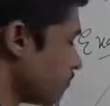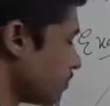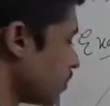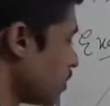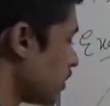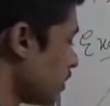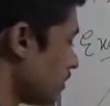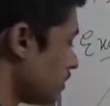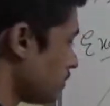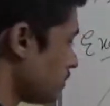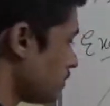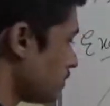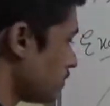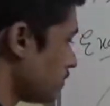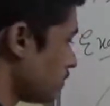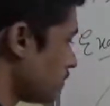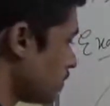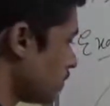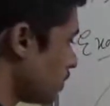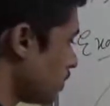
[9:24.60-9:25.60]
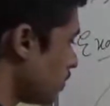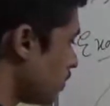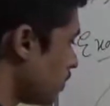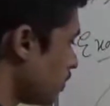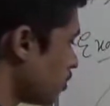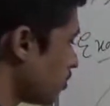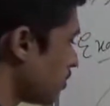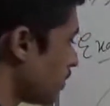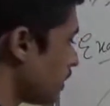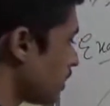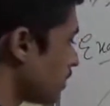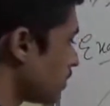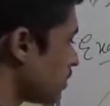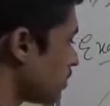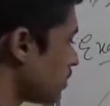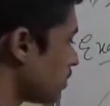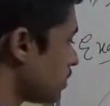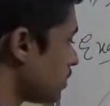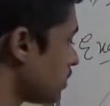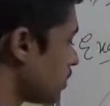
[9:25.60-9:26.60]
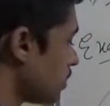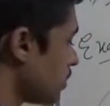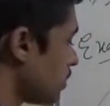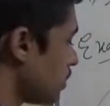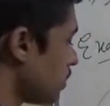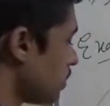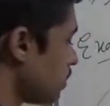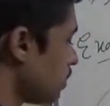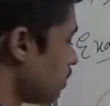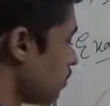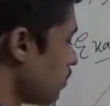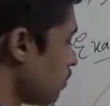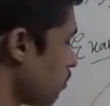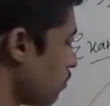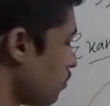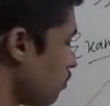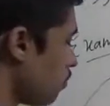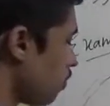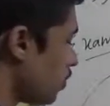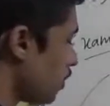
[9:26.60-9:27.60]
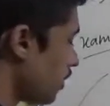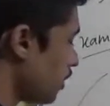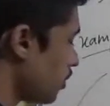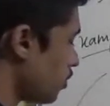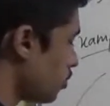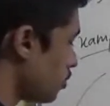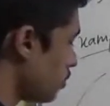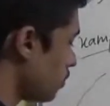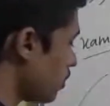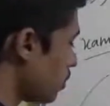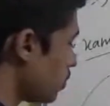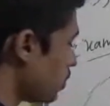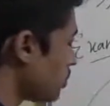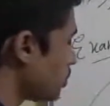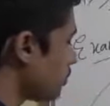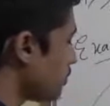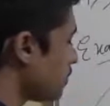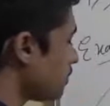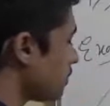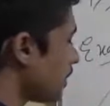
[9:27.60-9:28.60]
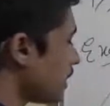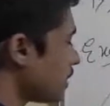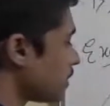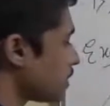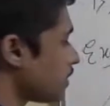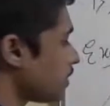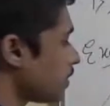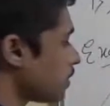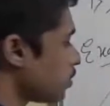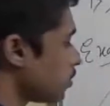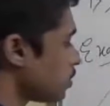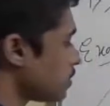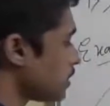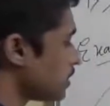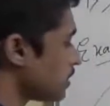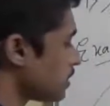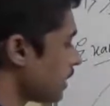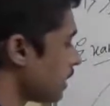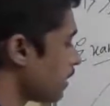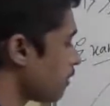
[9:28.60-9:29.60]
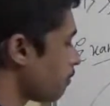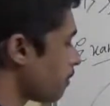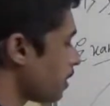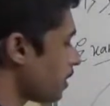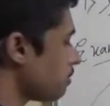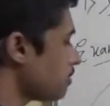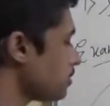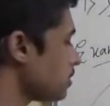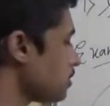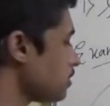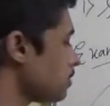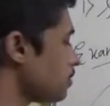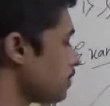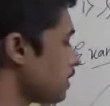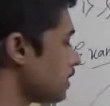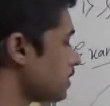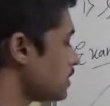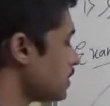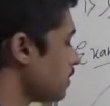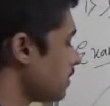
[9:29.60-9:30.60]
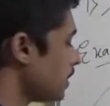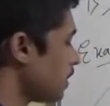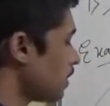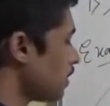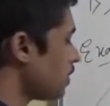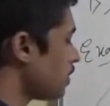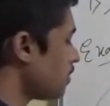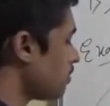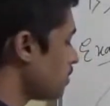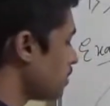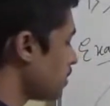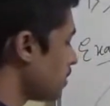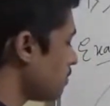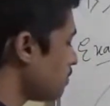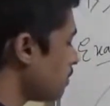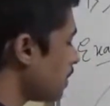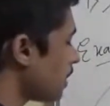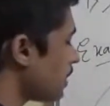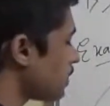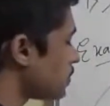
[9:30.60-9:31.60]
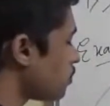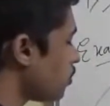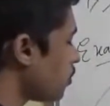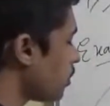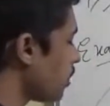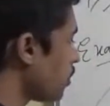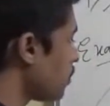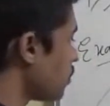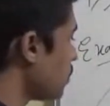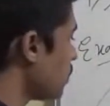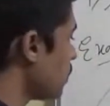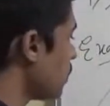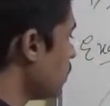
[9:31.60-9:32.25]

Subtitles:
okay, is equal to minus 42, because when minus 7 goes that side, it becomes plus 7 and it will become minus 42.